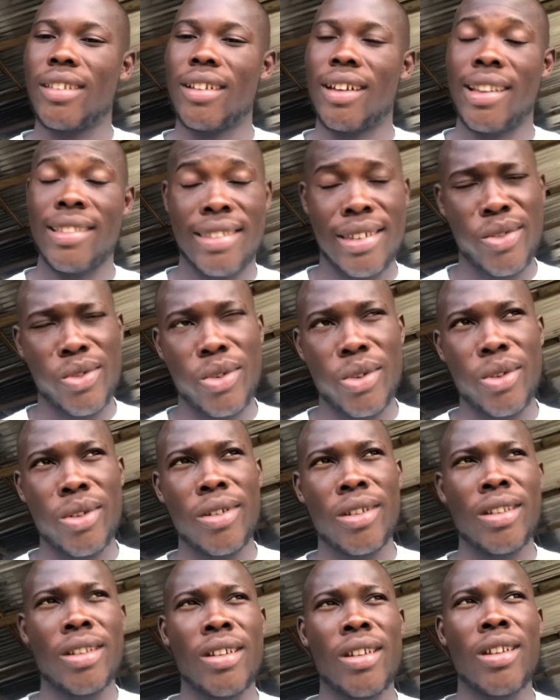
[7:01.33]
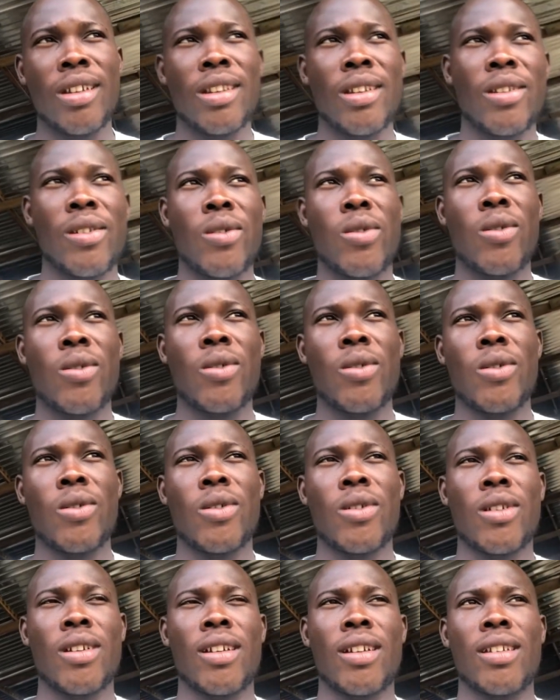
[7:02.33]
I think so.
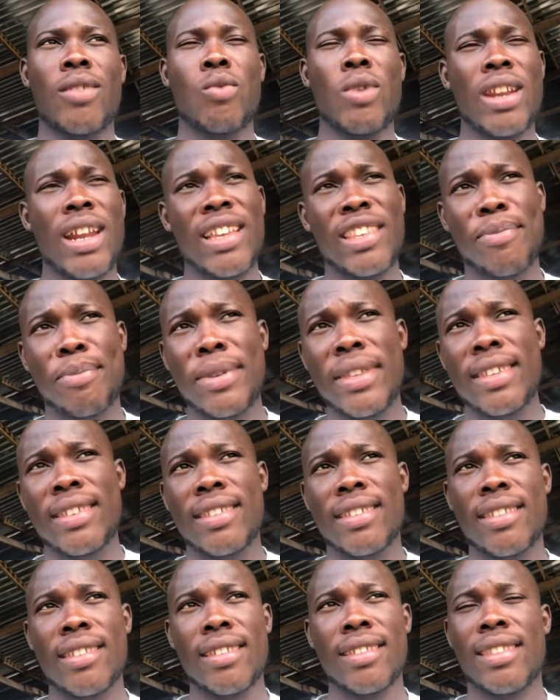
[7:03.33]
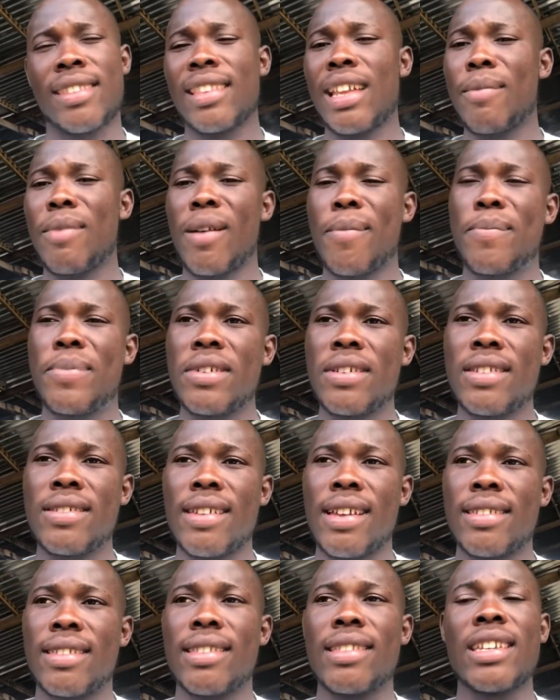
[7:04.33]
Whereas pigs, the thing about pigs is
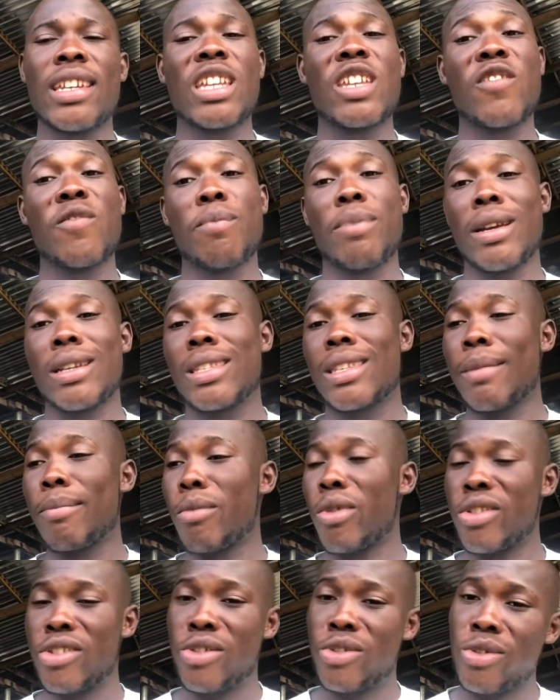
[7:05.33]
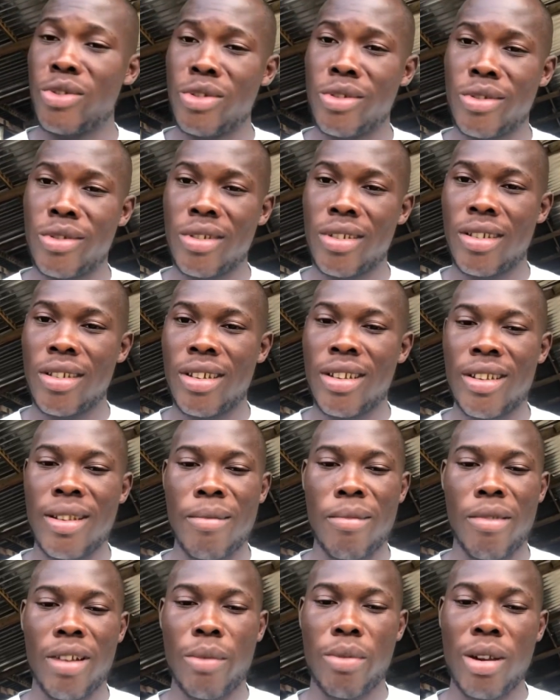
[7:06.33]
that they give birth in multitudes.
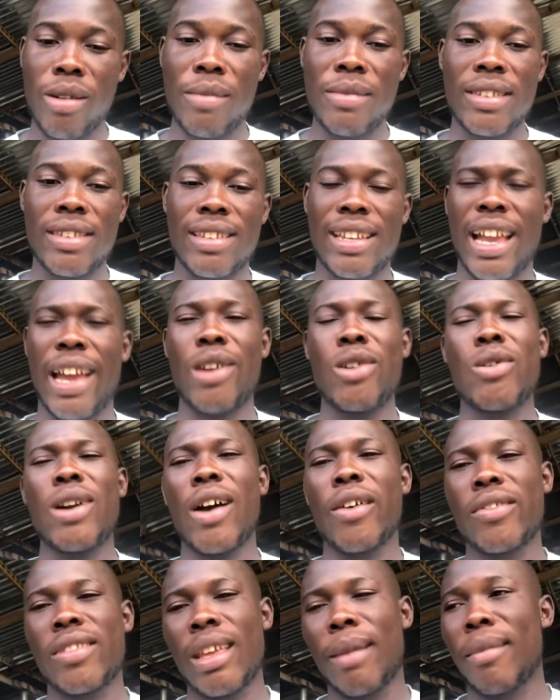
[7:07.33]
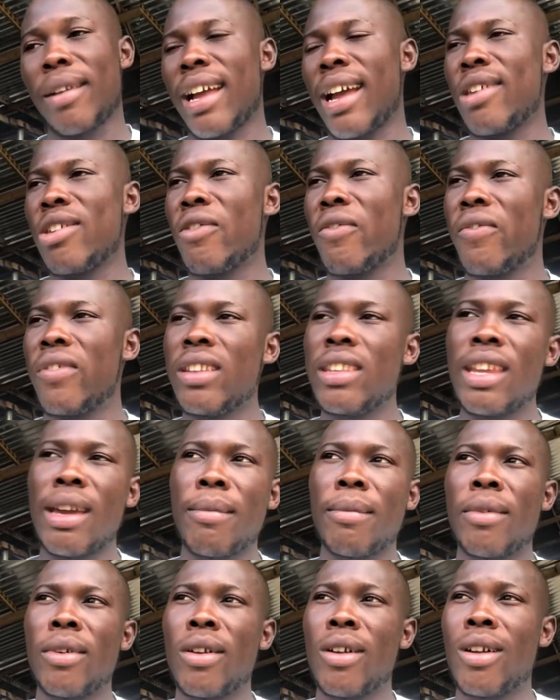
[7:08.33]
But the problem is, can you house them? Can you feed them?
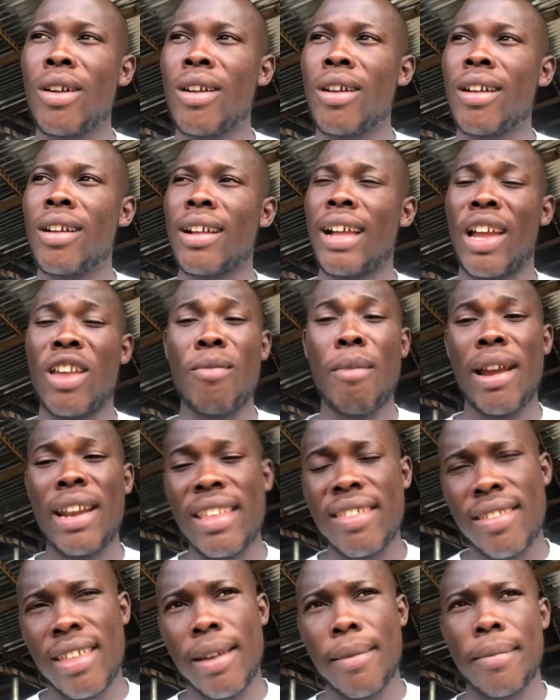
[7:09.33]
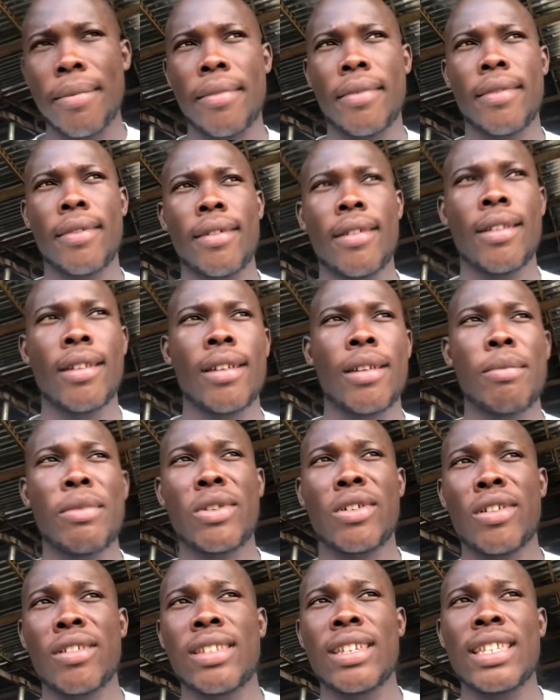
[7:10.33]
Can you manage them?
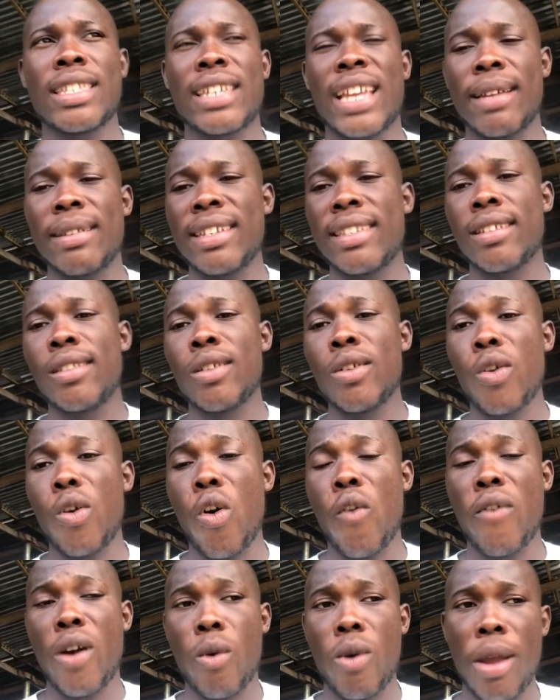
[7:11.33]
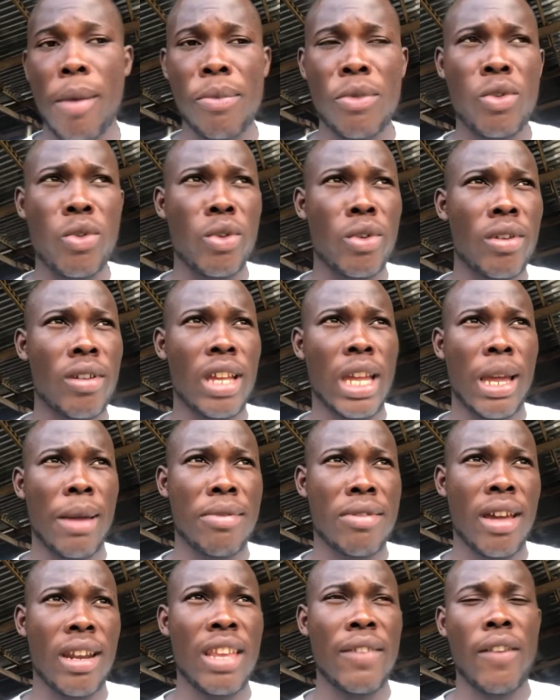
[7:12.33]
Because it can easily overwhelm you,
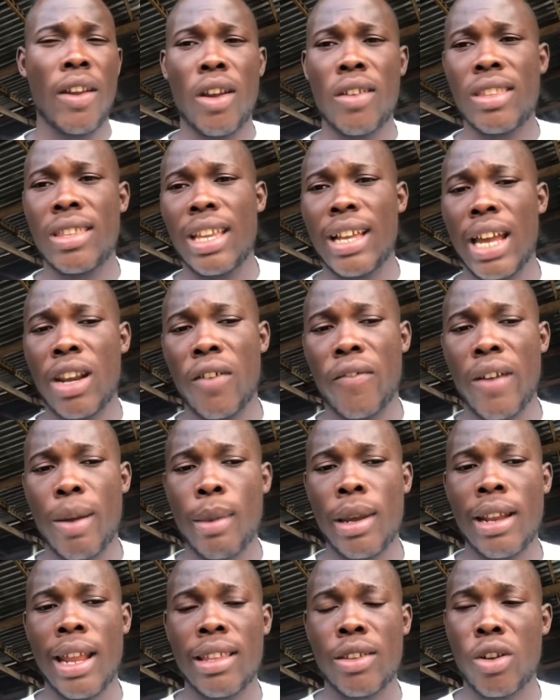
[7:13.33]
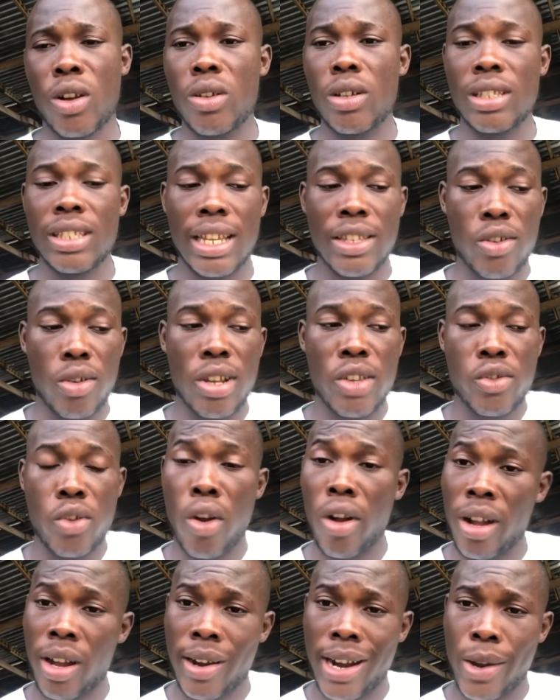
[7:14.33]
especially if you're not the kind of farmer that there's always
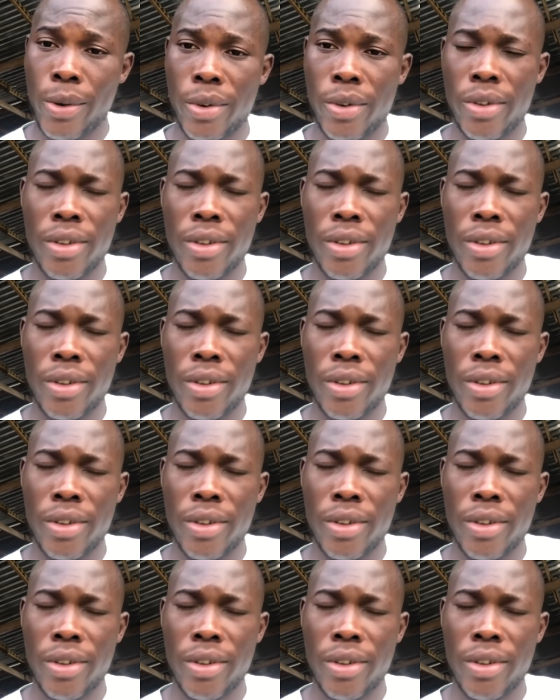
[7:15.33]
on ground.